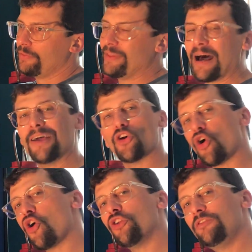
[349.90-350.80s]
Not
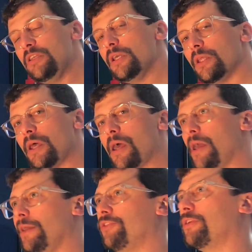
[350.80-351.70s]
all
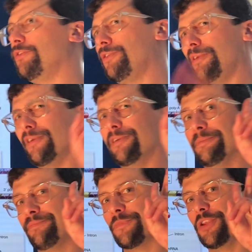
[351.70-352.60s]
DNA is considered
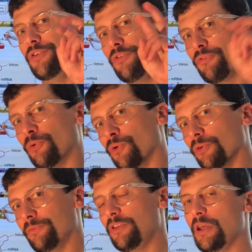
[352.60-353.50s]

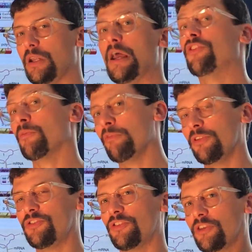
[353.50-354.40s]
useful DNA. Some of
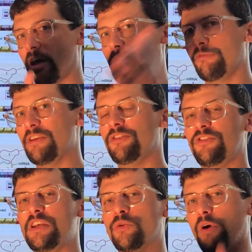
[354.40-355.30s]
it's just kind of these
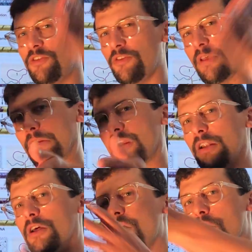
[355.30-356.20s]
sequences that are
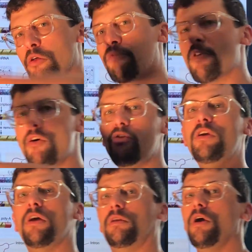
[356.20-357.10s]
kind of thrown
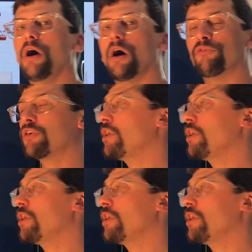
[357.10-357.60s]
in for